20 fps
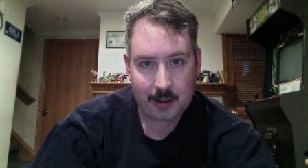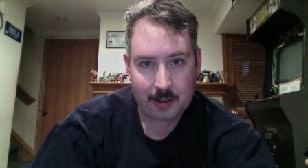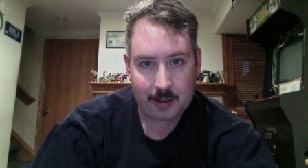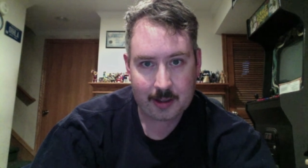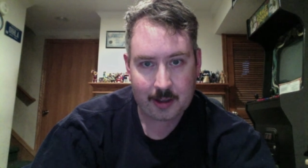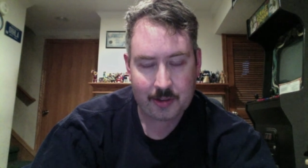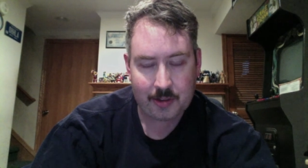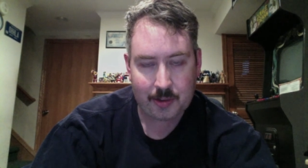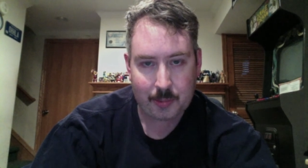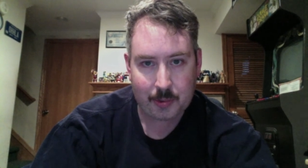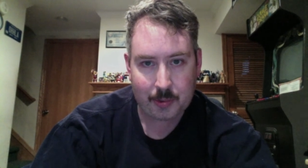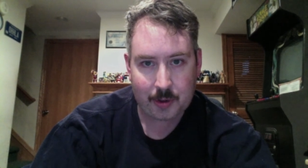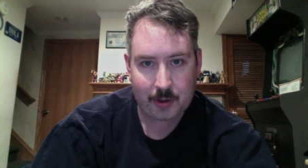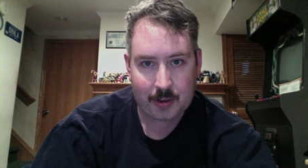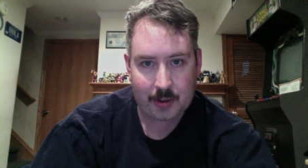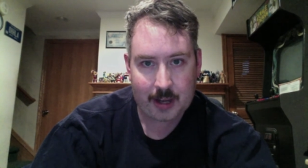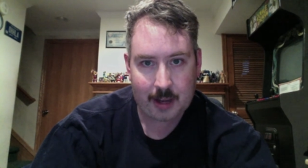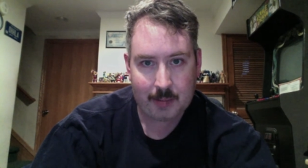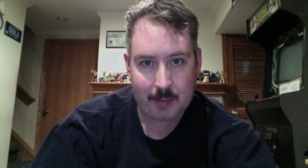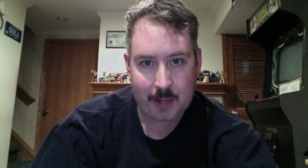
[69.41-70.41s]
They supported
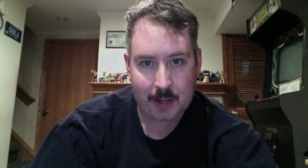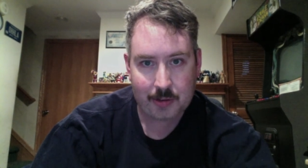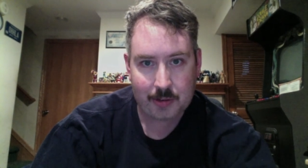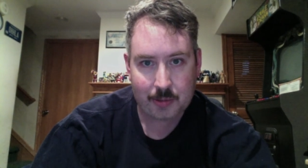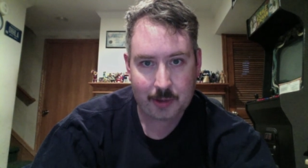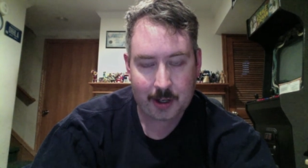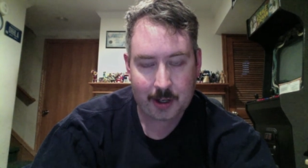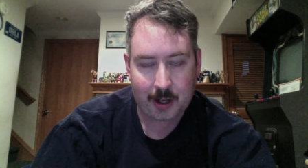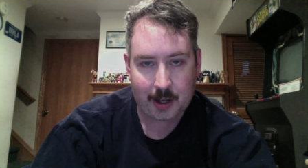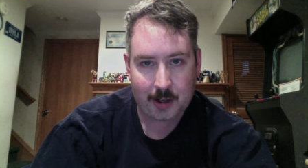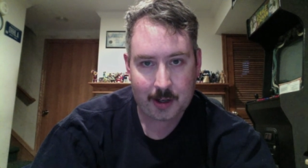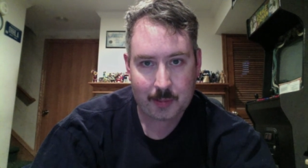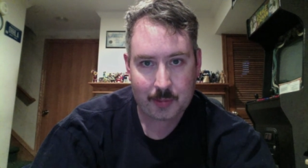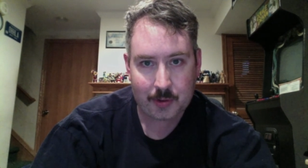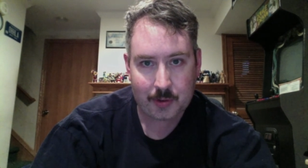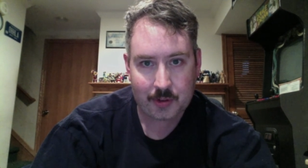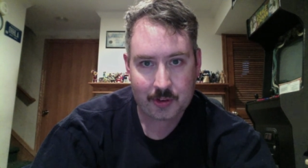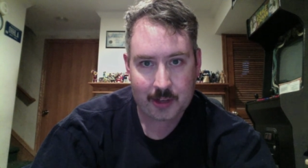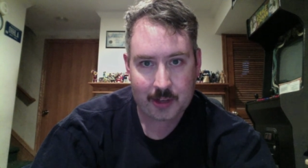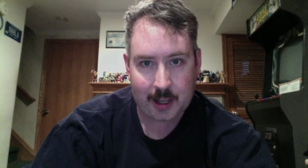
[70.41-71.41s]
that match
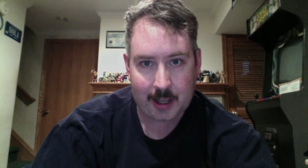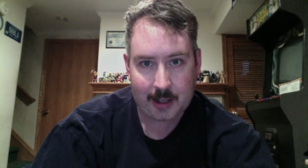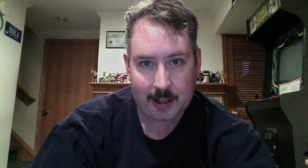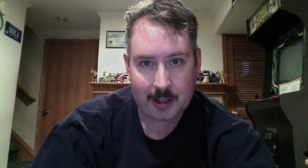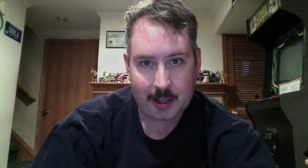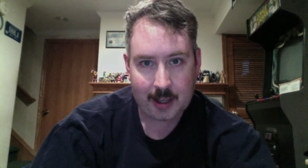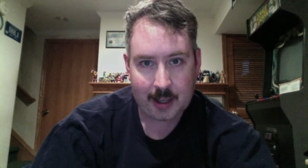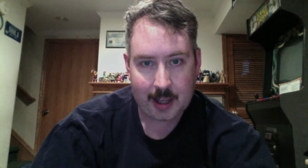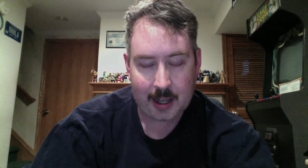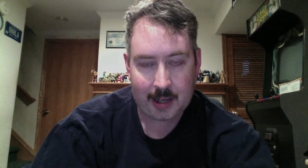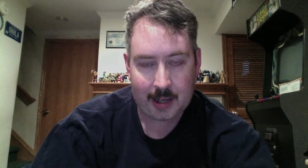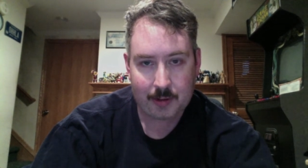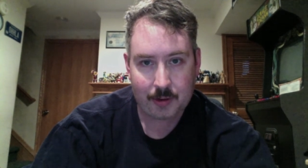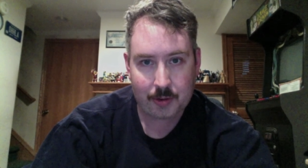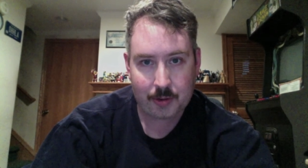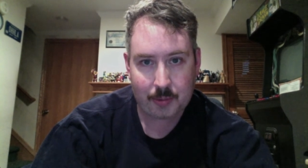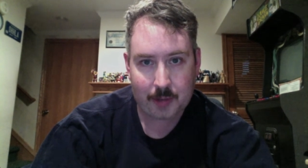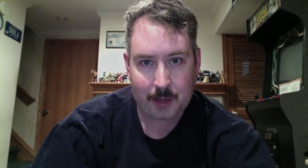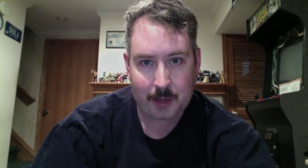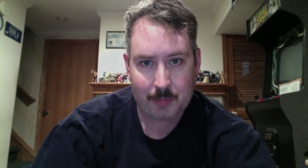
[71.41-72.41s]
100%, and it
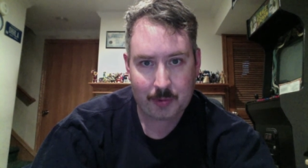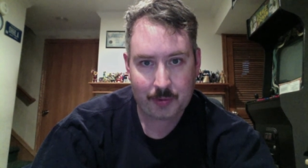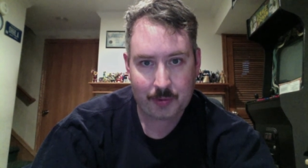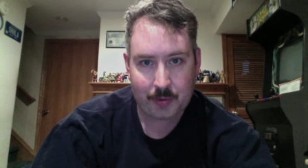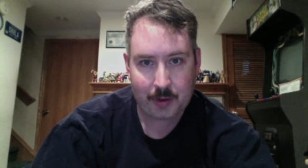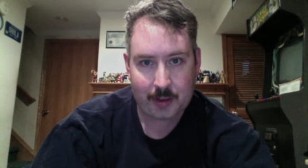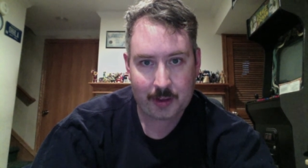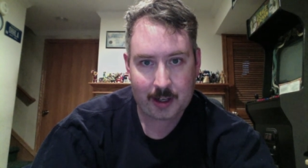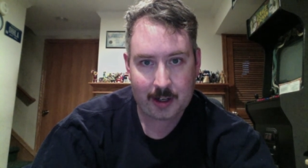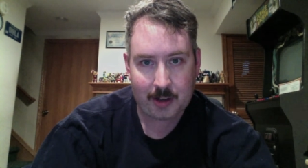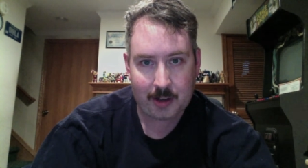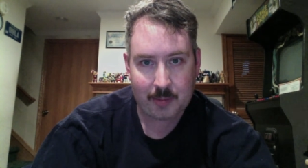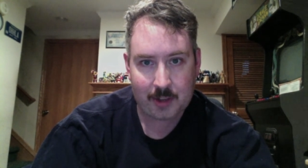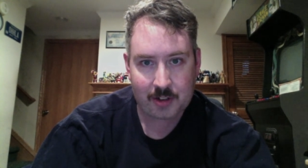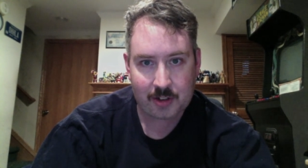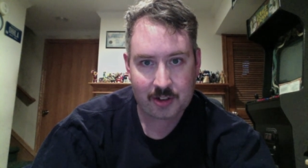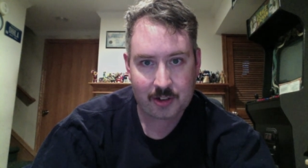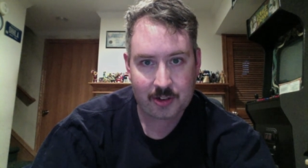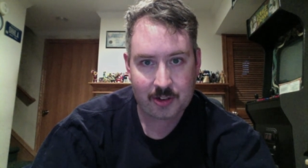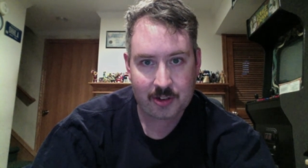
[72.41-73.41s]
was right before the
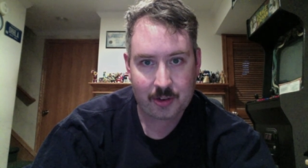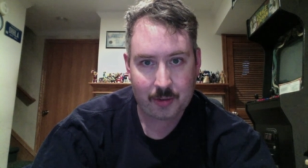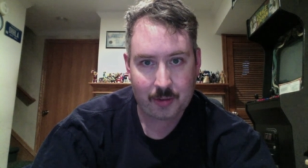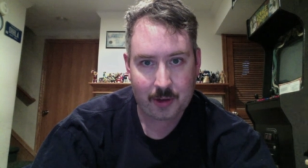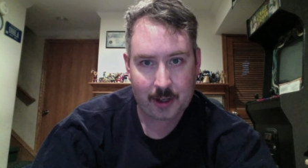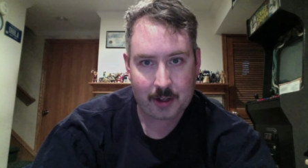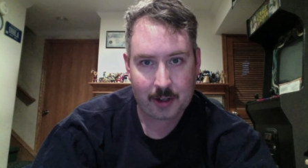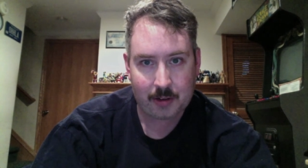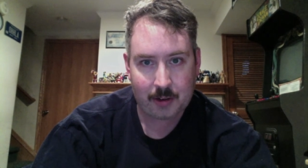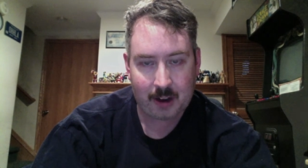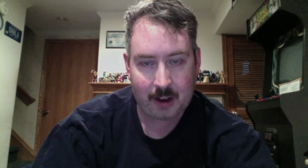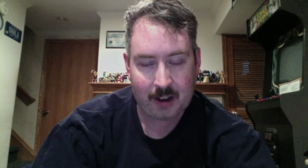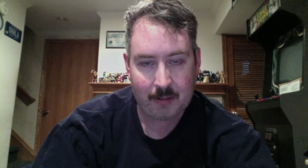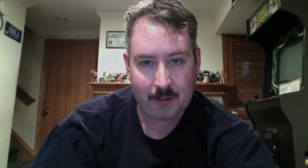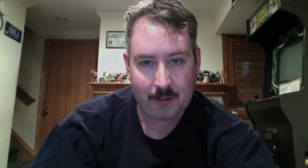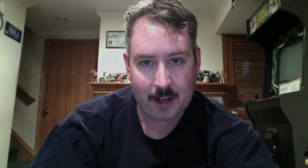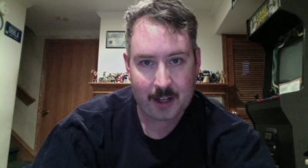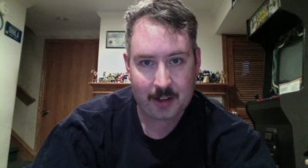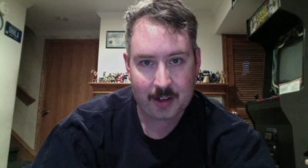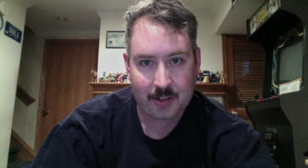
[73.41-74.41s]
intermission, so what a great
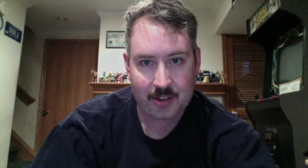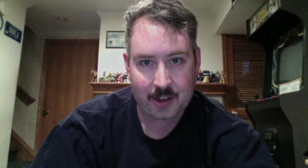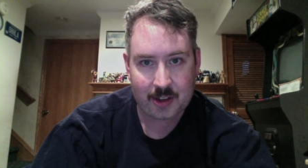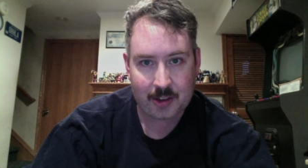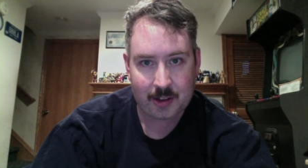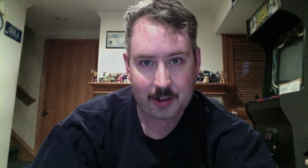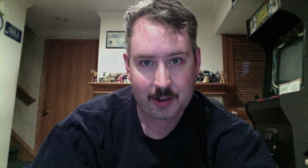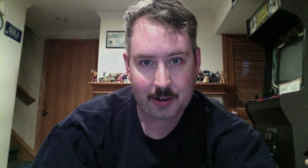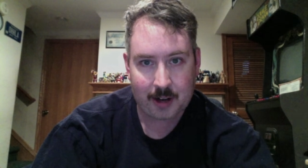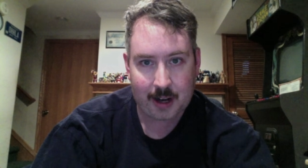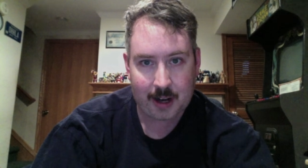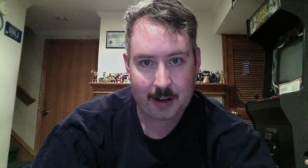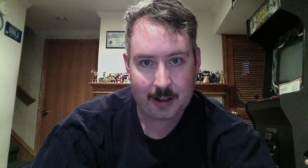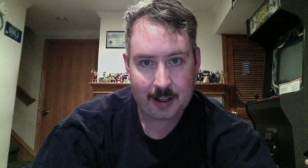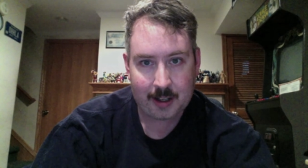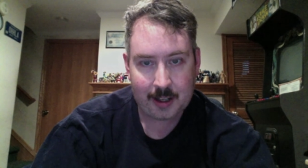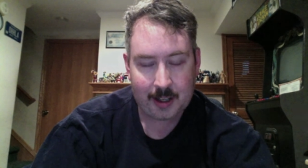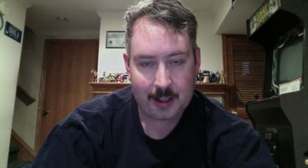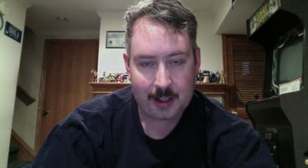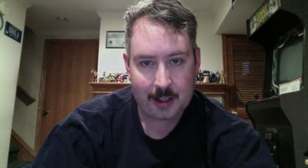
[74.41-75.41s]
way to send the crowd
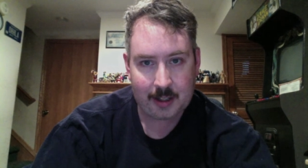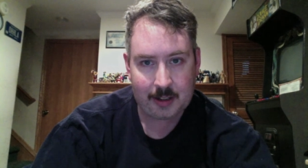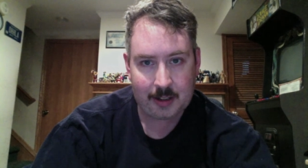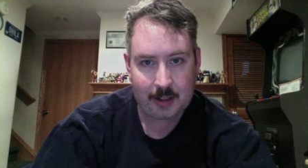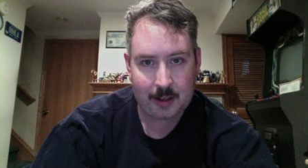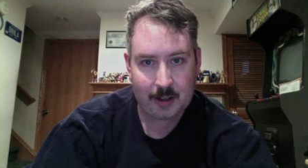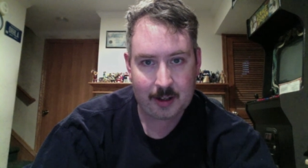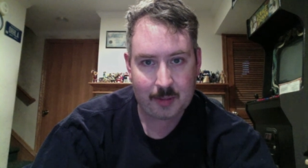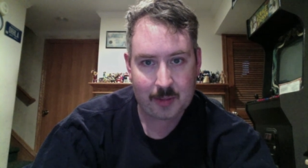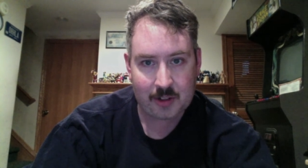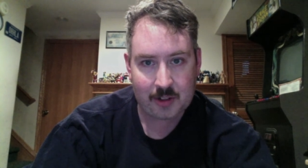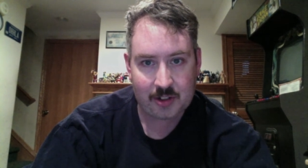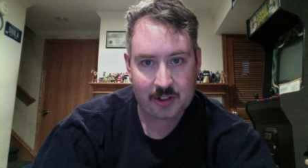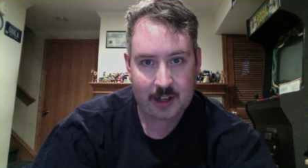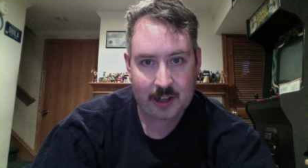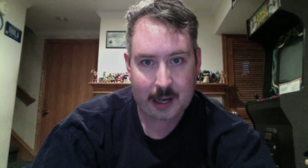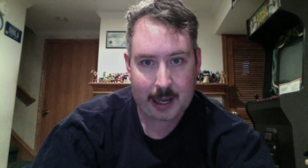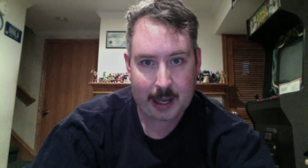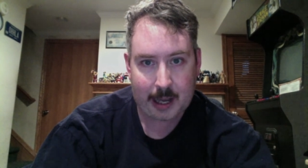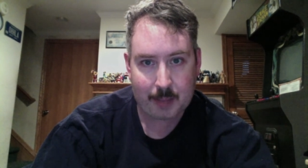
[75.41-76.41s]
into intermission
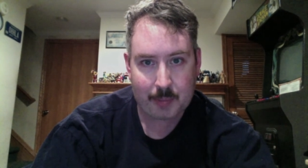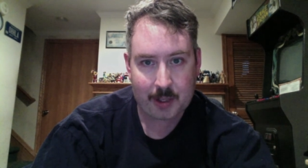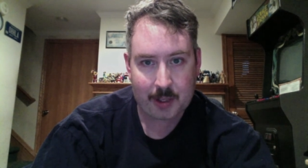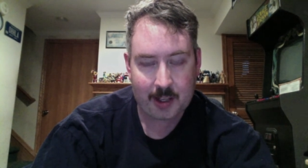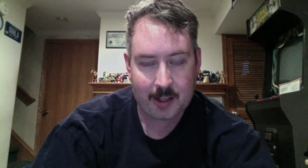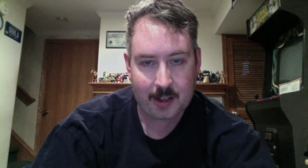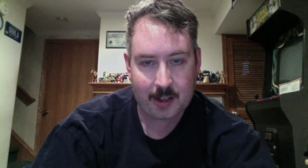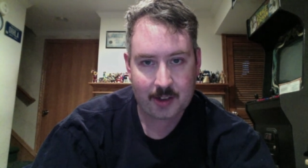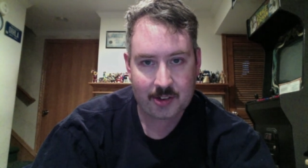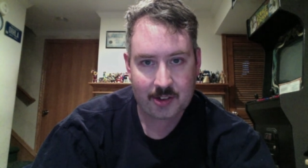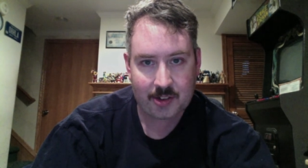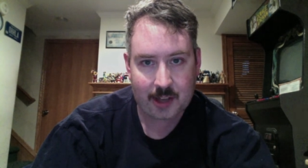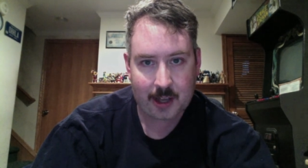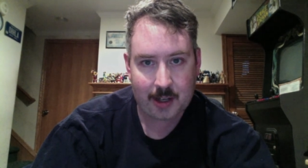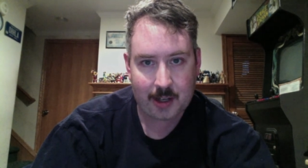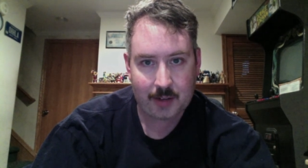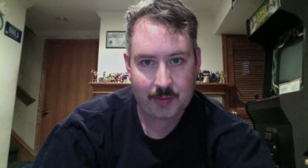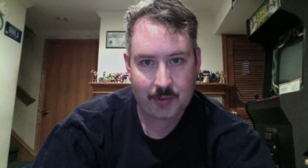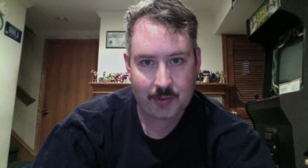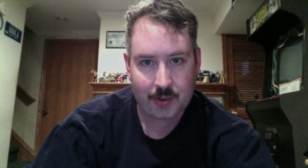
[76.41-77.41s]
happy and
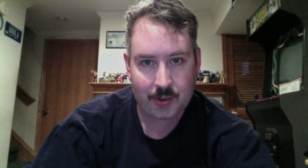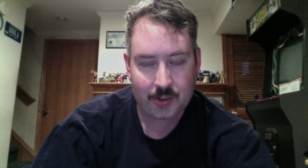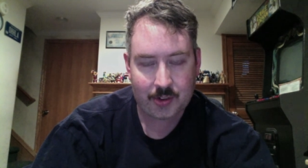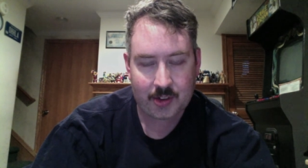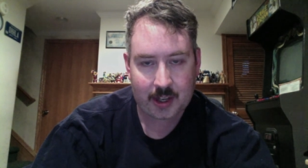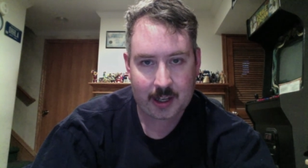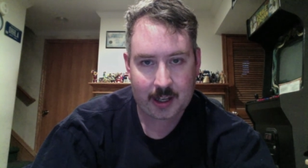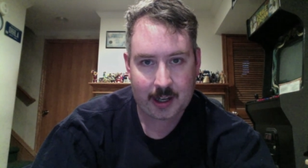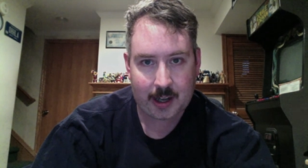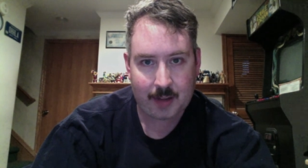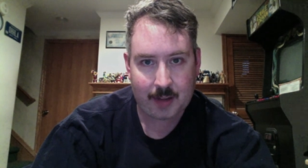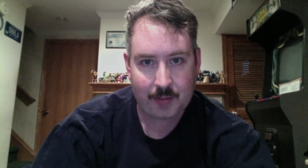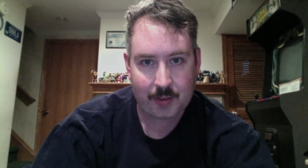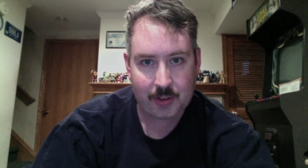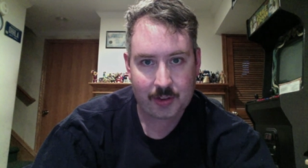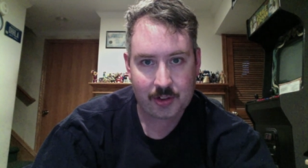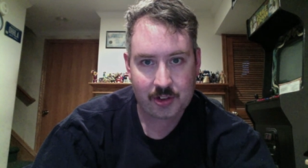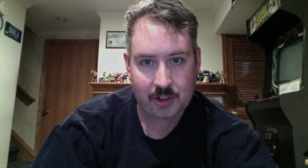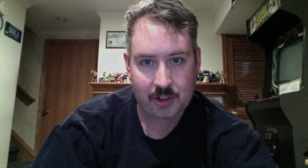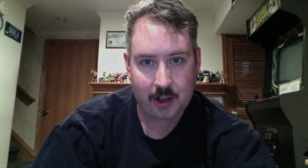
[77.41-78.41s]
excited for the second half of
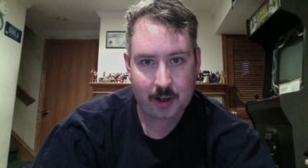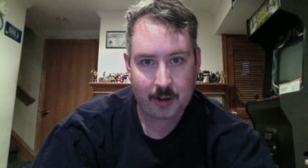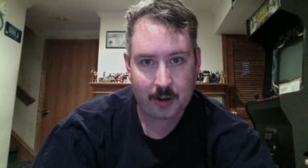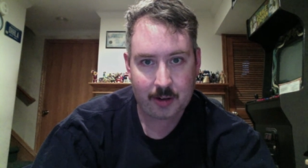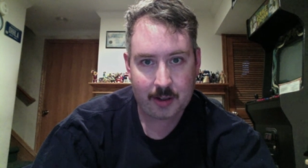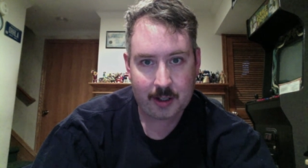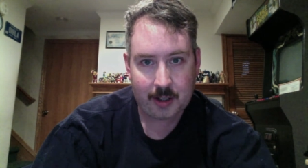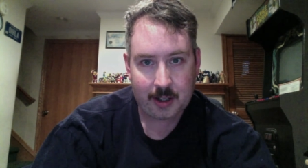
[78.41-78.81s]
the show.